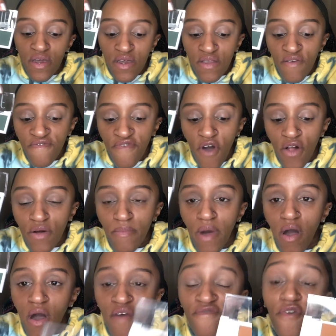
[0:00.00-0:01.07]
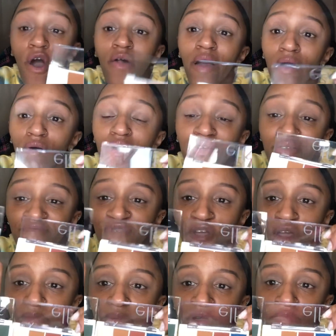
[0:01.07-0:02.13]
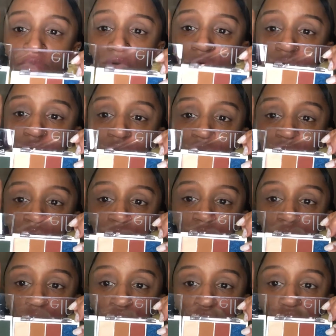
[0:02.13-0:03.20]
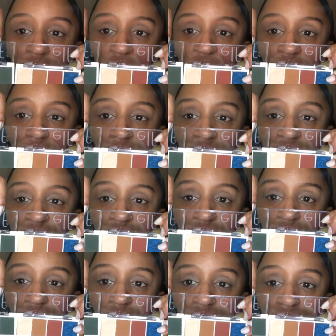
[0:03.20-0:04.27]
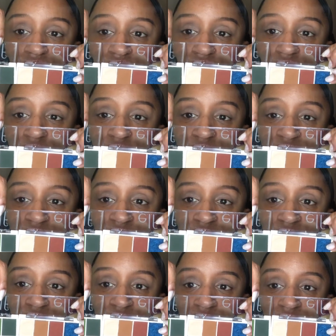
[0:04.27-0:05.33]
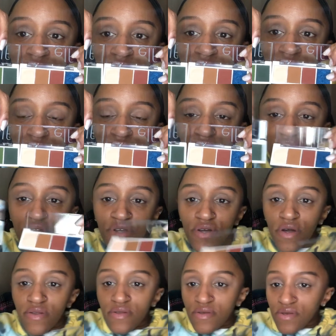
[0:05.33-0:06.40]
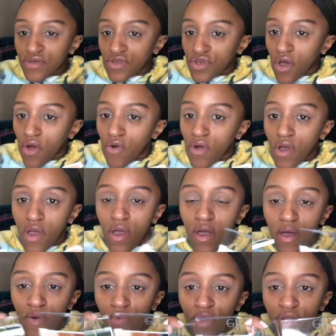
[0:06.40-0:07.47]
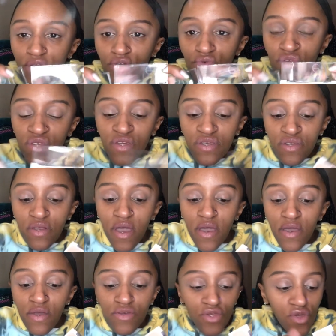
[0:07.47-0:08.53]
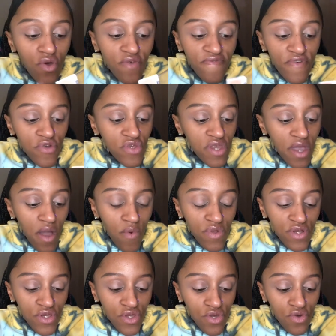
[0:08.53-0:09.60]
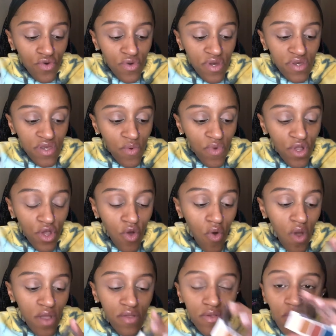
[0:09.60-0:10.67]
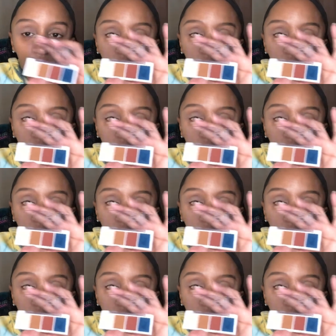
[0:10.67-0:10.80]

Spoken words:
and the fallout is very minimal. Really great color stories, really good. So we're gonna use these today. So the first thing I want to do is I want to go in